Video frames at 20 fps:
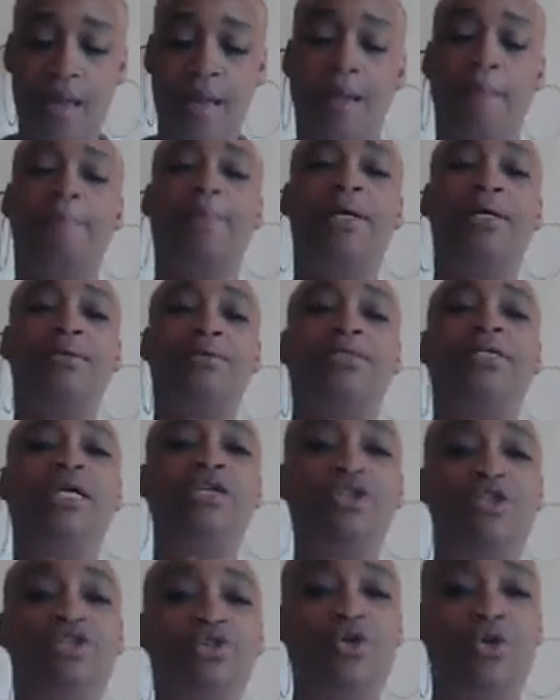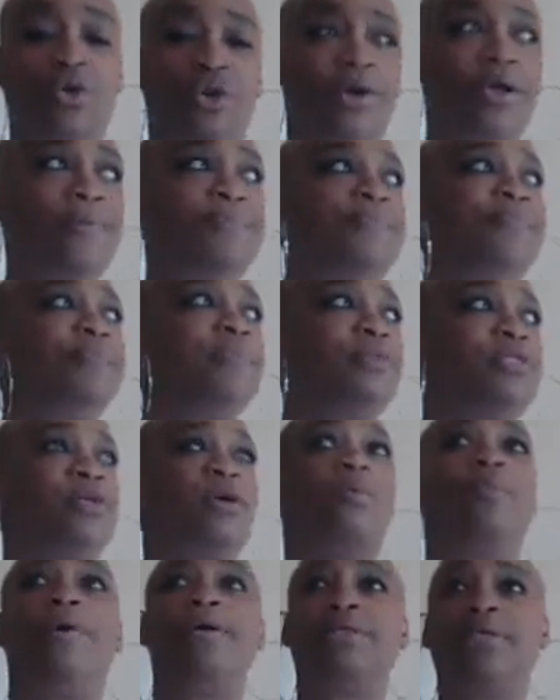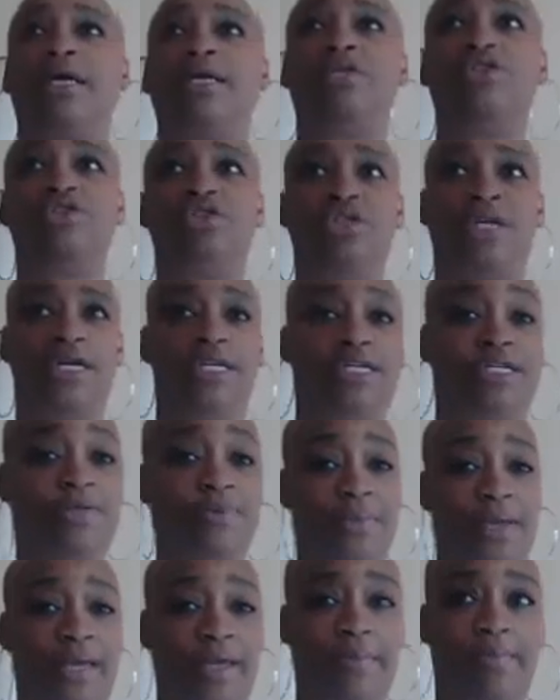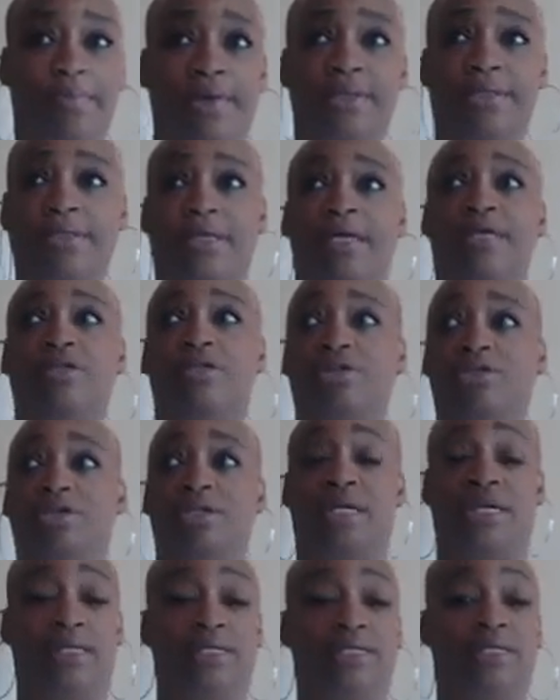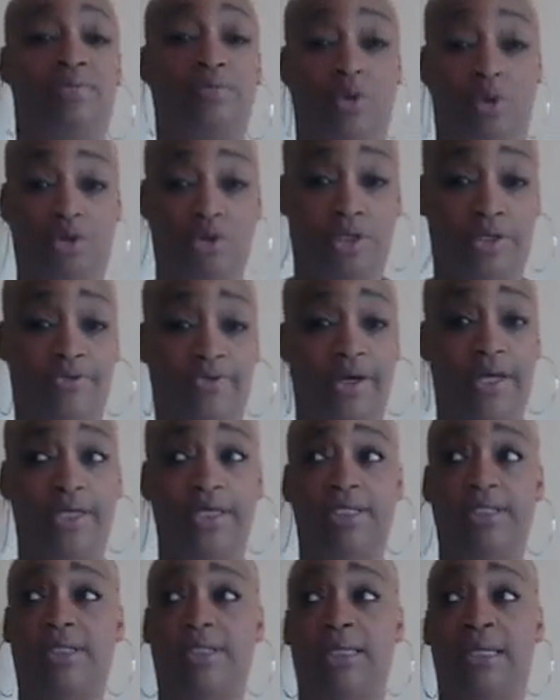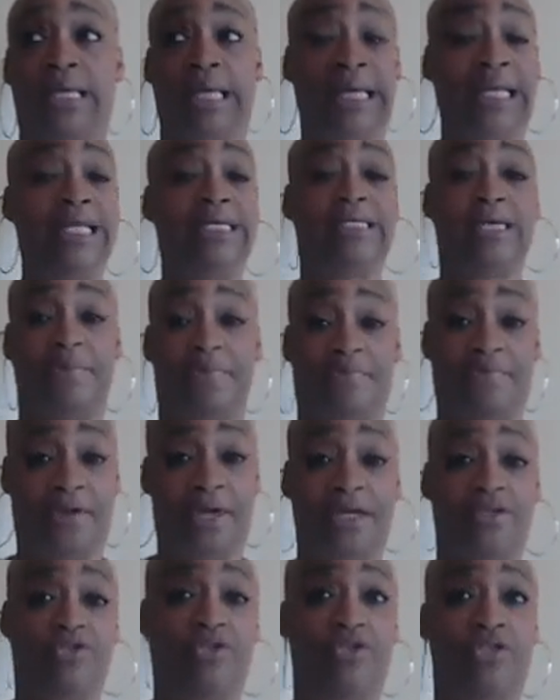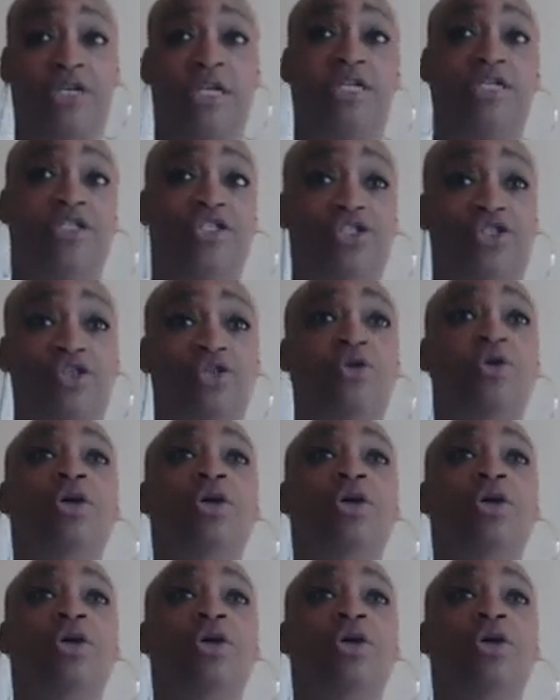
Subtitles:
But change your story. So breast cancer changed me. Breast cancer changes most of us. Any type of cancer changes you.